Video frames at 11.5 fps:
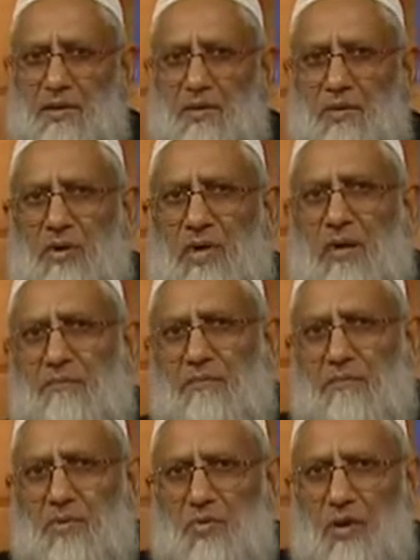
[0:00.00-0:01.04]
To
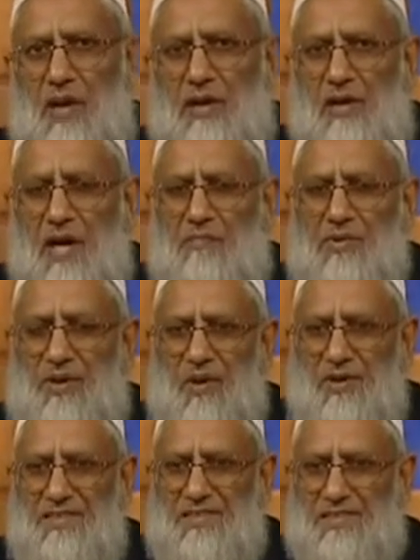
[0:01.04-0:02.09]
him, to Allah,
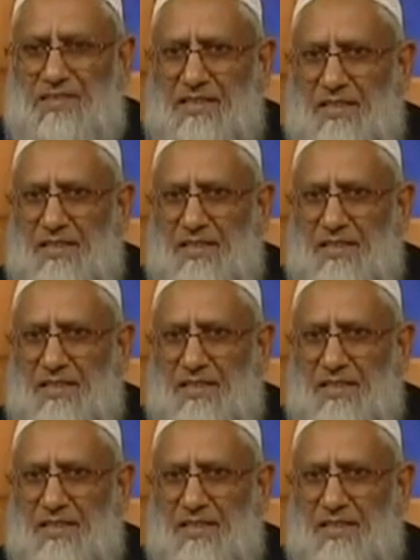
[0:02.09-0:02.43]
belongs